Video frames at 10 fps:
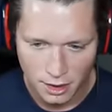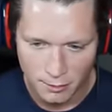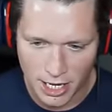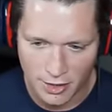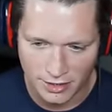
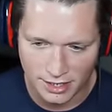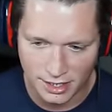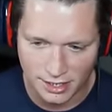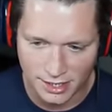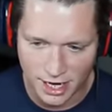But yeah, this
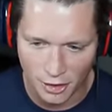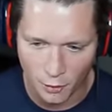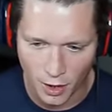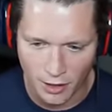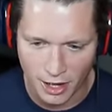this is another
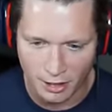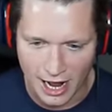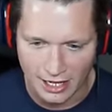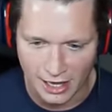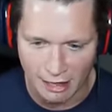one that,
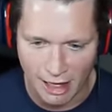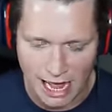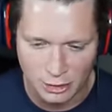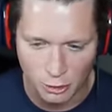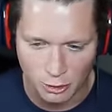like, that
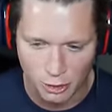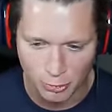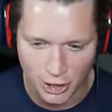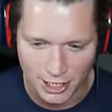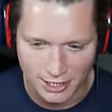last one was
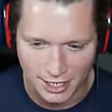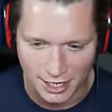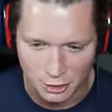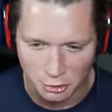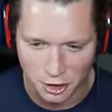pretty
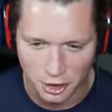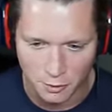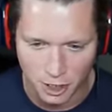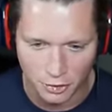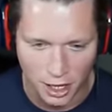intense, really
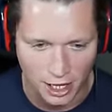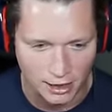well done.